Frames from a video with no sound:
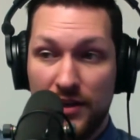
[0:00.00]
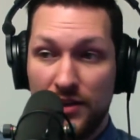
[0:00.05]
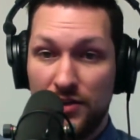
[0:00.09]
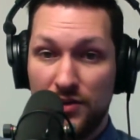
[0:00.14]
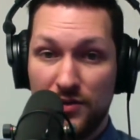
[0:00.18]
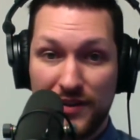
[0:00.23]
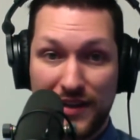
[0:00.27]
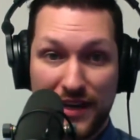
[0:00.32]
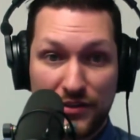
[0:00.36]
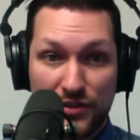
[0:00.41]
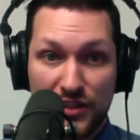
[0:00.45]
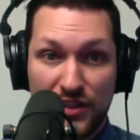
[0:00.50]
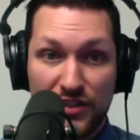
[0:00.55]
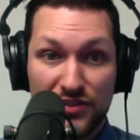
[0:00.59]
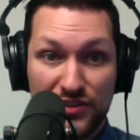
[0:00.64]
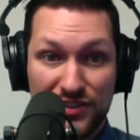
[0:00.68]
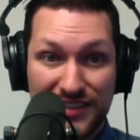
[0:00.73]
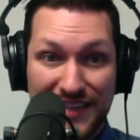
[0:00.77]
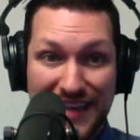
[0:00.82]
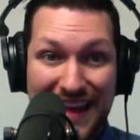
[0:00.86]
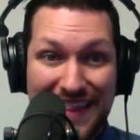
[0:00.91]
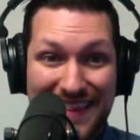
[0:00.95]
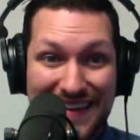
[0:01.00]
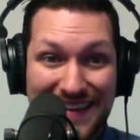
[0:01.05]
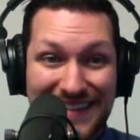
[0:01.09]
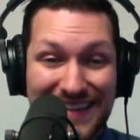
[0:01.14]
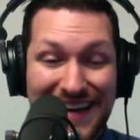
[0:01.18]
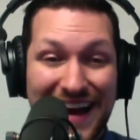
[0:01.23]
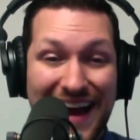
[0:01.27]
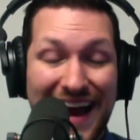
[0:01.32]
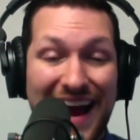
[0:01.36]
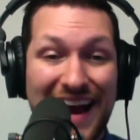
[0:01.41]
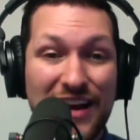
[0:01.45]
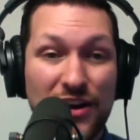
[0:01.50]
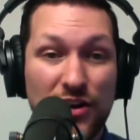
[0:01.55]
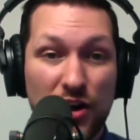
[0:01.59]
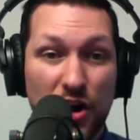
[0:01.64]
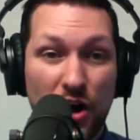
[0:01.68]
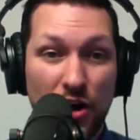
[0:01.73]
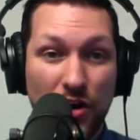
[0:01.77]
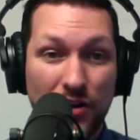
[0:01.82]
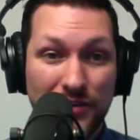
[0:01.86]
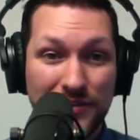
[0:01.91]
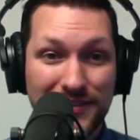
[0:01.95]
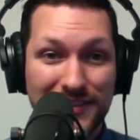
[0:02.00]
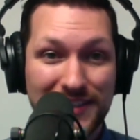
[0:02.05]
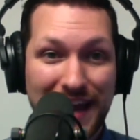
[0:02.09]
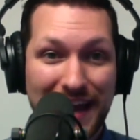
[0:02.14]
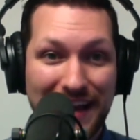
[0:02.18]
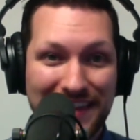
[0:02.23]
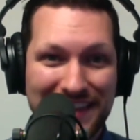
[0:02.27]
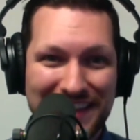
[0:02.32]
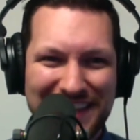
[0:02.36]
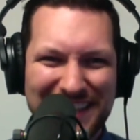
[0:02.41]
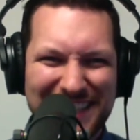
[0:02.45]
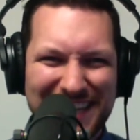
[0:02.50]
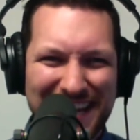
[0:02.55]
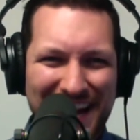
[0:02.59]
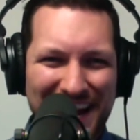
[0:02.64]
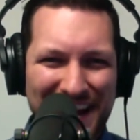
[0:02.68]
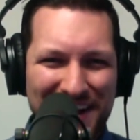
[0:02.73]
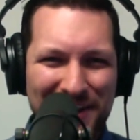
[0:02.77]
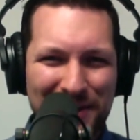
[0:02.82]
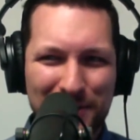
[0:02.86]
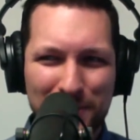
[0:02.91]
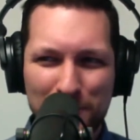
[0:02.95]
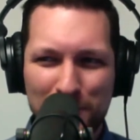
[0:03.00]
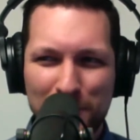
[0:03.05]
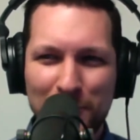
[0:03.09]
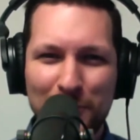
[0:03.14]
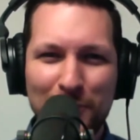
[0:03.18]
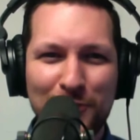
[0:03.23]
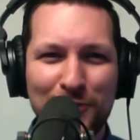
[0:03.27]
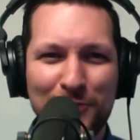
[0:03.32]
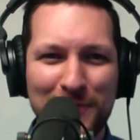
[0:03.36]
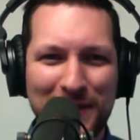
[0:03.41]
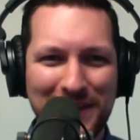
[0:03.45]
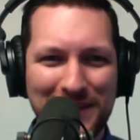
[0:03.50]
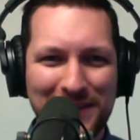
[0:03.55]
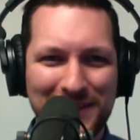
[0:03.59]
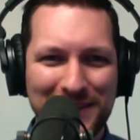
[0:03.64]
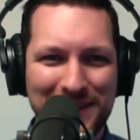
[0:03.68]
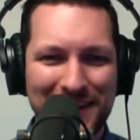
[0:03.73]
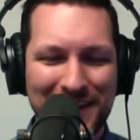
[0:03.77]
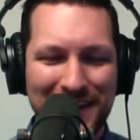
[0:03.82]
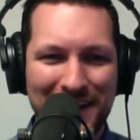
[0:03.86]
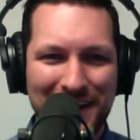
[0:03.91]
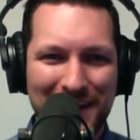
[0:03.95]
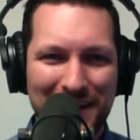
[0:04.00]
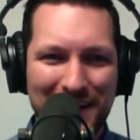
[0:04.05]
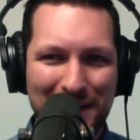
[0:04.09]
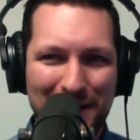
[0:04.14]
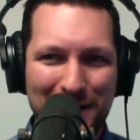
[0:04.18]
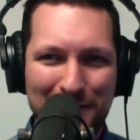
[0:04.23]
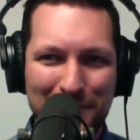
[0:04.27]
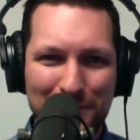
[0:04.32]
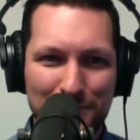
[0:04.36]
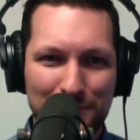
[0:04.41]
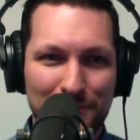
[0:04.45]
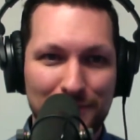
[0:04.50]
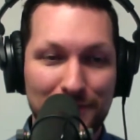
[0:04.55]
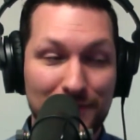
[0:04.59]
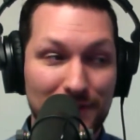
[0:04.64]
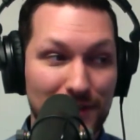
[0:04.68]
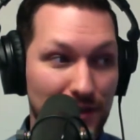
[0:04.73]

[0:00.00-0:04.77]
you could actually understand the entire call stack, the entire movement of,